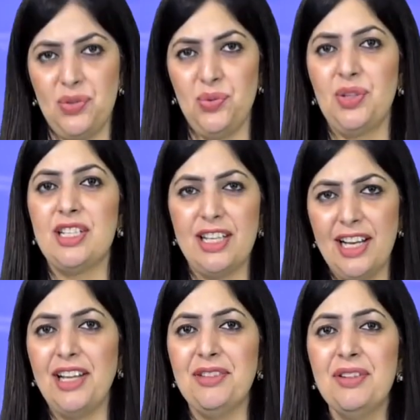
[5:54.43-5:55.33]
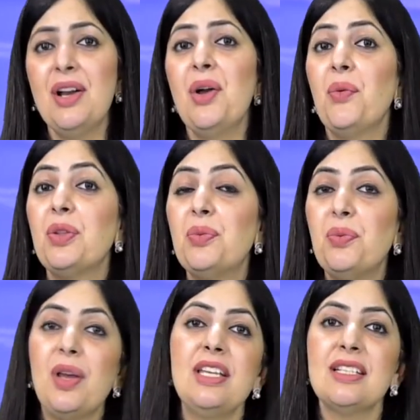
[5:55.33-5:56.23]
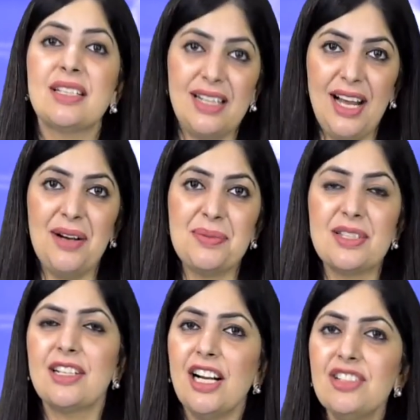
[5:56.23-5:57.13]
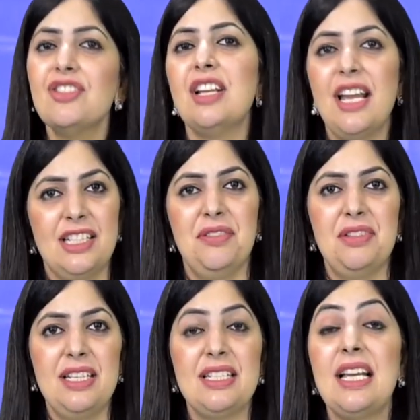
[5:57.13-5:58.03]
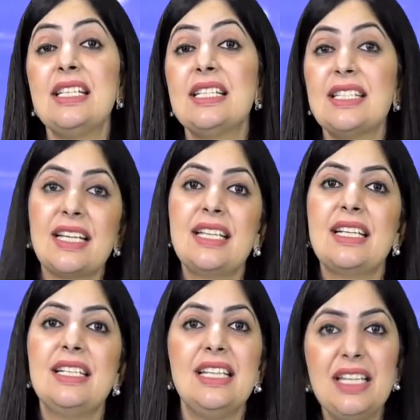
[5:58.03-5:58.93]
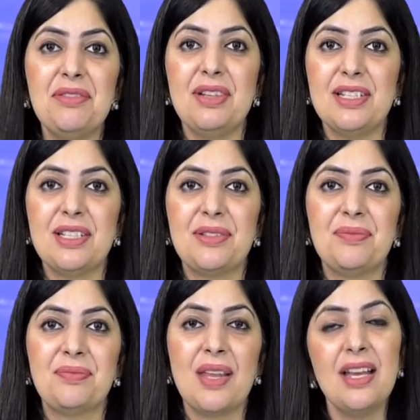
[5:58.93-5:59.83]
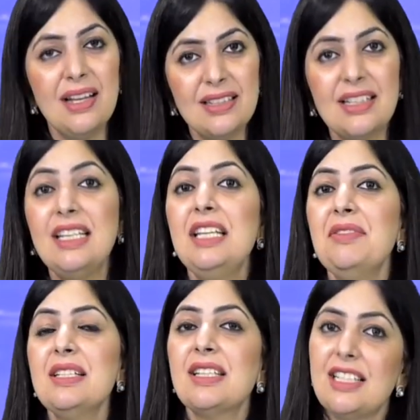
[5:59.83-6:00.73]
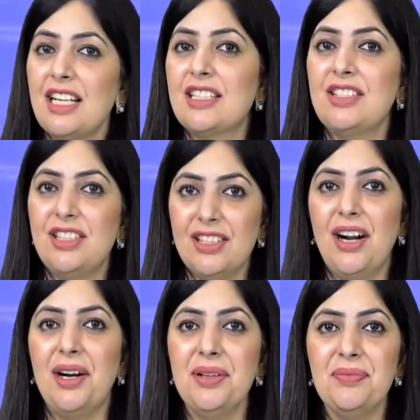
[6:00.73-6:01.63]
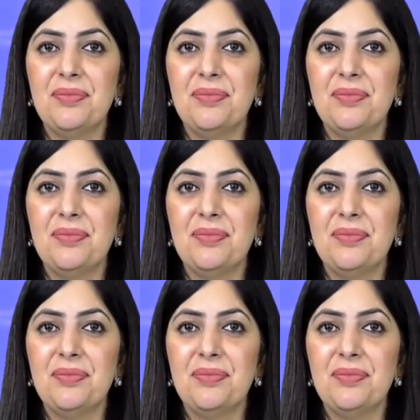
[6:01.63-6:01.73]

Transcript: student life with various clubs, cultural activities, and technical events. The events conducted here are